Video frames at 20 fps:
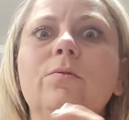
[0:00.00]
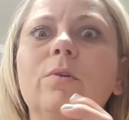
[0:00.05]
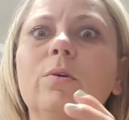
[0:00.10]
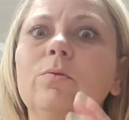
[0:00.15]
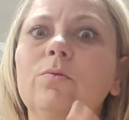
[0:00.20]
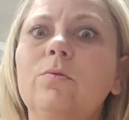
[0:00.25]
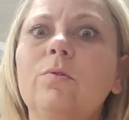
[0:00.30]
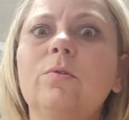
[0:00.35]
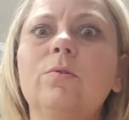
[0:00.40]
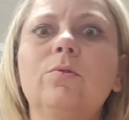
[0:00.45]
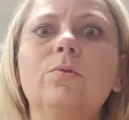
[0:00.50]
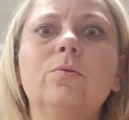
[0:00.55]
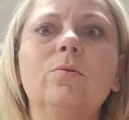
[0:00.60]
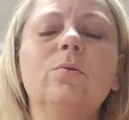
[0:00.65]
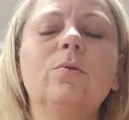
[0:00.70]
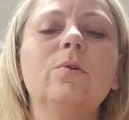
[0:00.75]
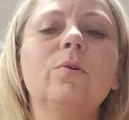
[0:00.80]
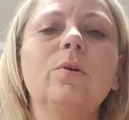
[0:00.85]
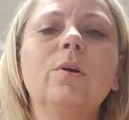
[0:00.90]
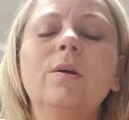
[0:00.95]
or goes to the
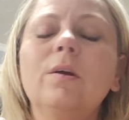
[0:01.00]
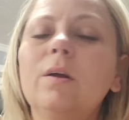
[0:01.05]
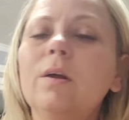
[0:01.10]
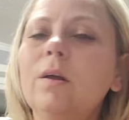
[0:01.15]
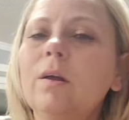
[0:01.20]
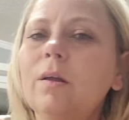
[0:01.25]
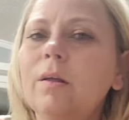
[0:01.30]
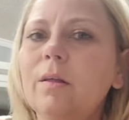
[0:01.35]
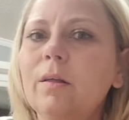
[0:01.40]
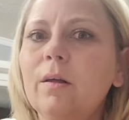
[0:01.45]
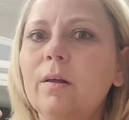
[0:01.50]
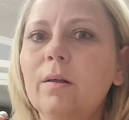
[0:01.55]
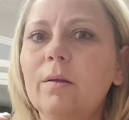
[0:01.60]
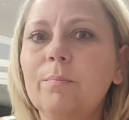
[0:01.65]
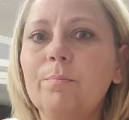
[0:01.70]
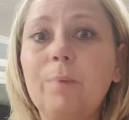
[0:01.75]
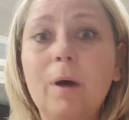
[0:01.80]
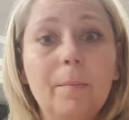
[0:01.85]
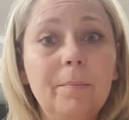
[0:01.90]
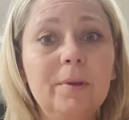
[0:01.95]
door.
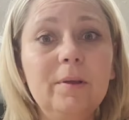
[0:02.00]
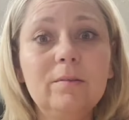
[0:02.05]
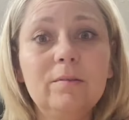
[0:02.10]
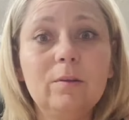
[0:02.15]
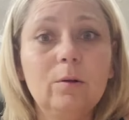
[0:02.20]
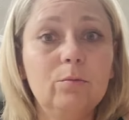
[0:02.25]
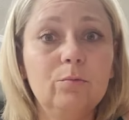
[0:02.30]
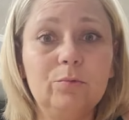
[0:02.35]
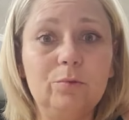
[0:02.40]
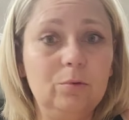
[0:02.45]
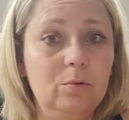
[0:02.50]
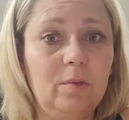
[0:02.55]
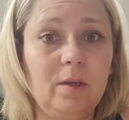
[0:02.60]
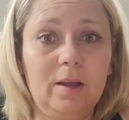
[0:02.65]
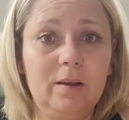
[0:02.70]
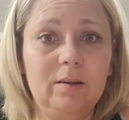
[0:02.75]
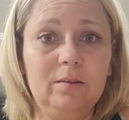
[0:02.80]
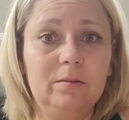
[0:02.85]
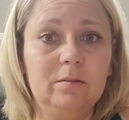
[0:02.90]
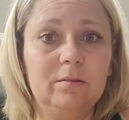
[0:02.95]
Puppies don't do that